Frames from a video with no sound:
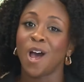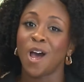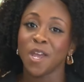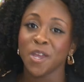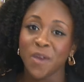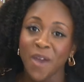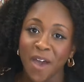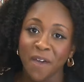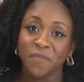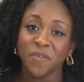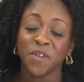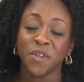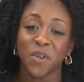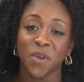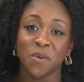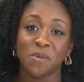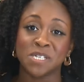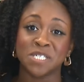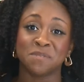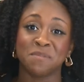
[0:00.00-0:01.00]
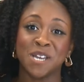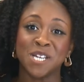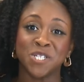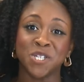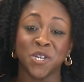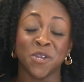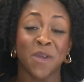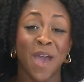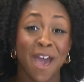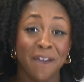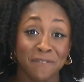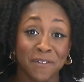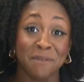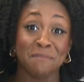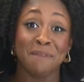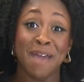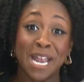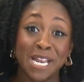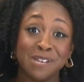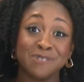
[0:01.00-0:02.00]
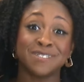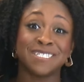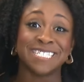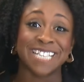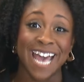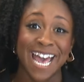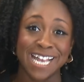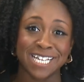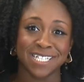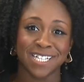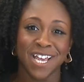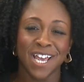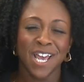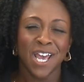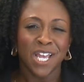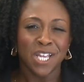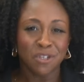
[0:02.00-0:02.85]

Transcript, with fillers: all you have to do is make sure you have your menu set,